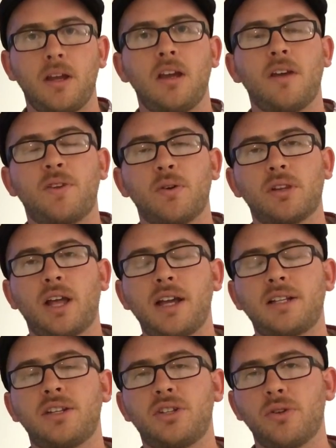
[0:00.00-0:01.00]
If you would
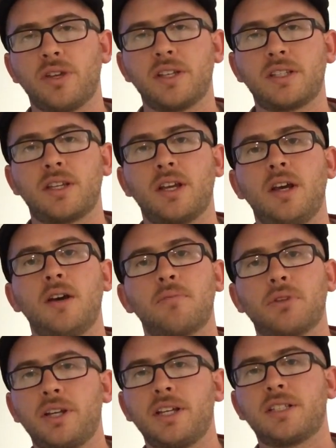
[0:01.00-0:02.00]
like to do this,
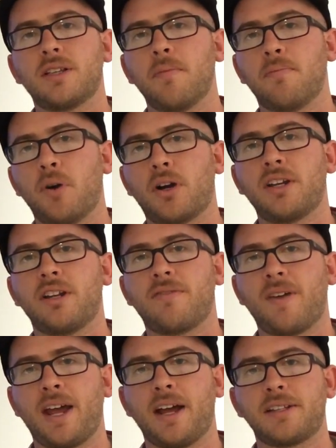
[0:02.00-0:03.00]
please book in
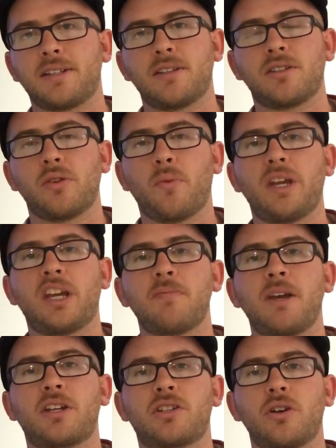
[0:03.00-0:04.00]
advance so that we can
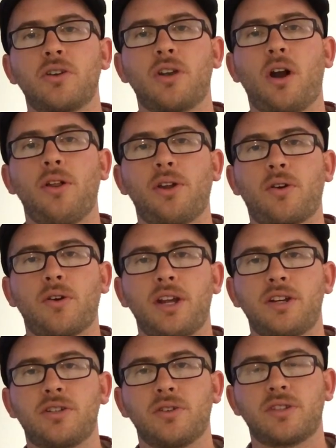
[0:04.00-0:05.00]
make sure that all the
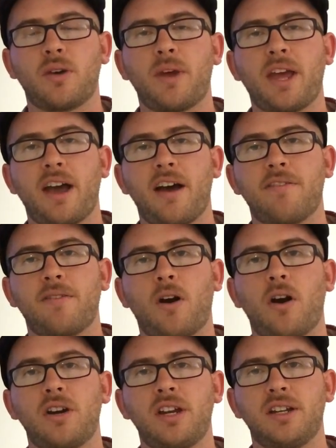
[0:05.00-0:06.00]
credentials that we have
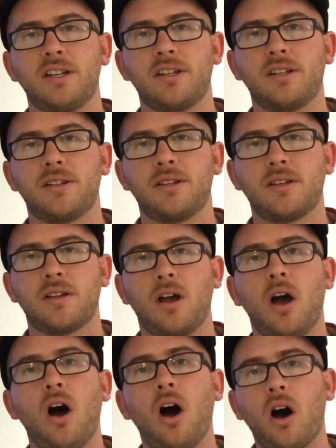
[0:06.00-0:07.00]
are needed.
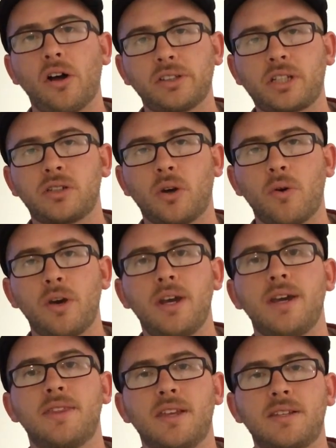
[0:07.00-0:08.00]
Also,
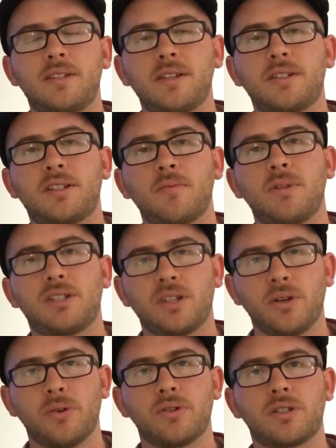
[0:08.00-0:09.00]
this system is
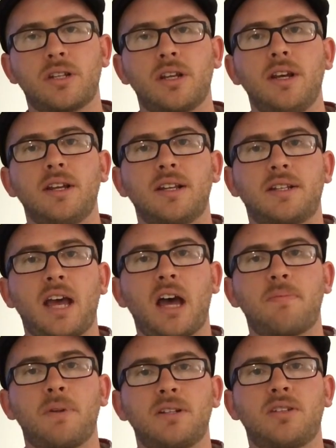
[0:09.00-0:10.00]
used to
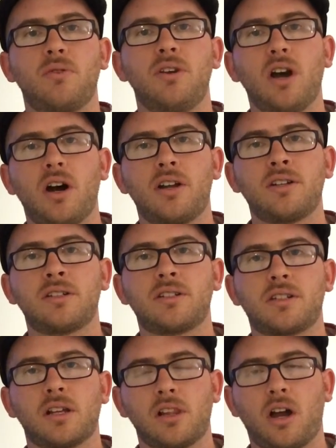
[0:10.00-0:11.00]
tap into
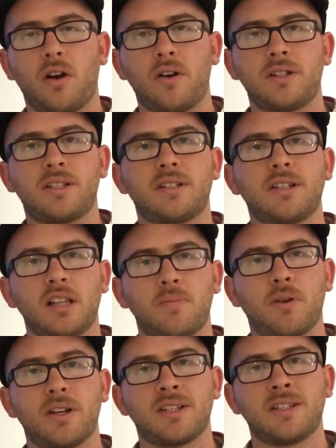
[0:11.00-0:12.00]
non-Teliris
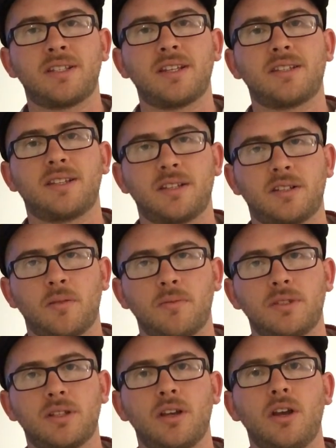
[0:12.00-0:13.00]
Telepresence
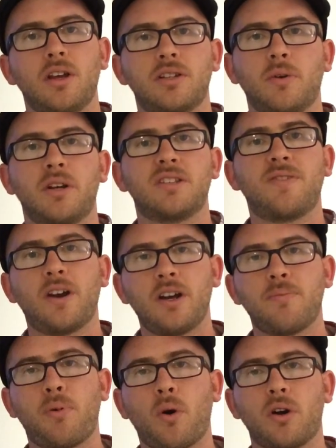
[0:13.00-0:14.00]
systems. So it is very
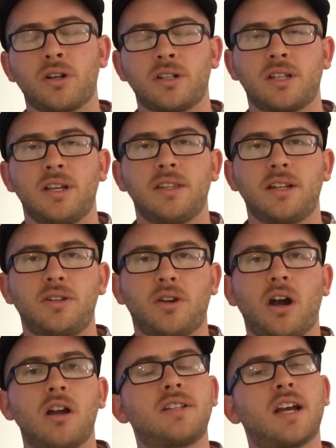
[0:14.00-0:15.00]
important that you
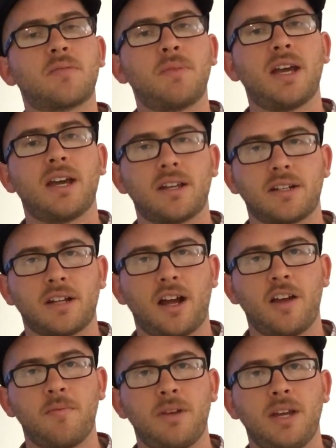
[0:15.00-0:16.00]
contact me ahead of
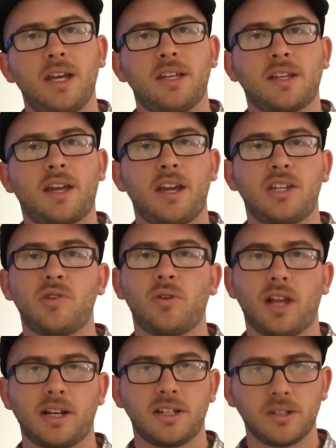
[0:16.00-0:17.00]
time in the case you
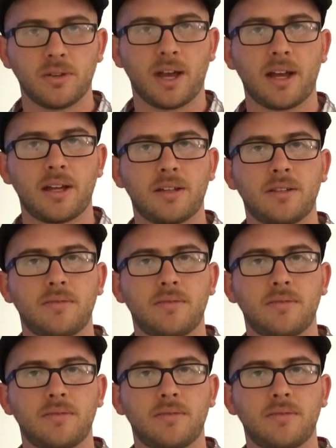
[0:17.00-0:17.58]
would like to do that.